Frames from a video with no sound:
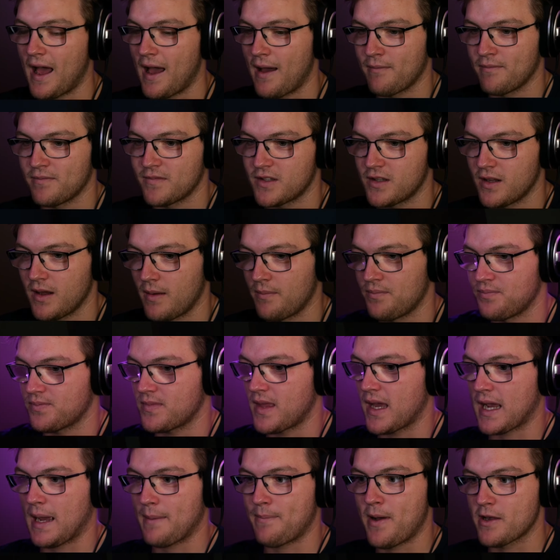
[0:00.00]
I'm I'm
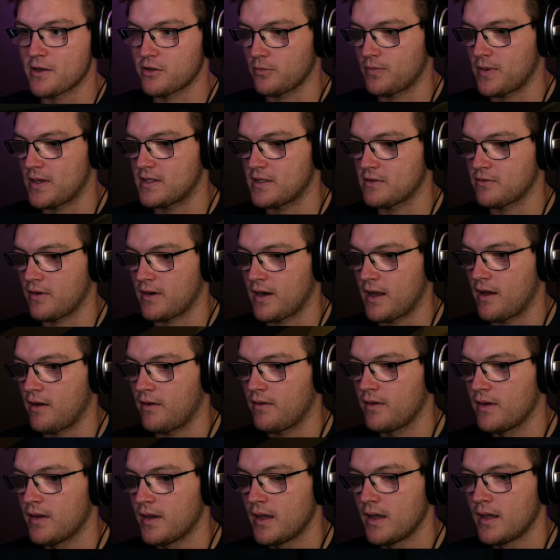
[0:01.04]
I got puzzle pieces right
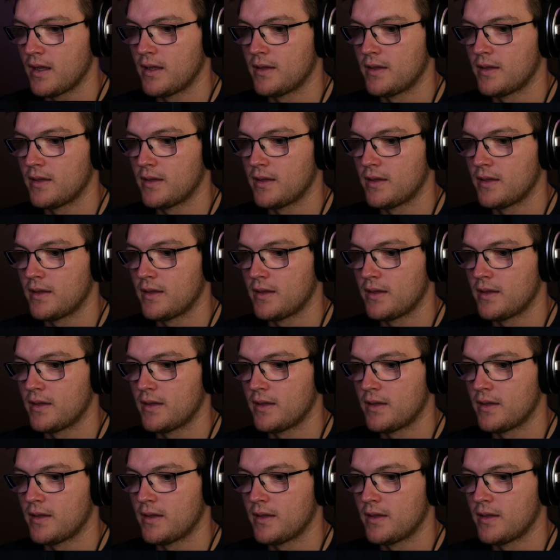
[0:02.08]
now,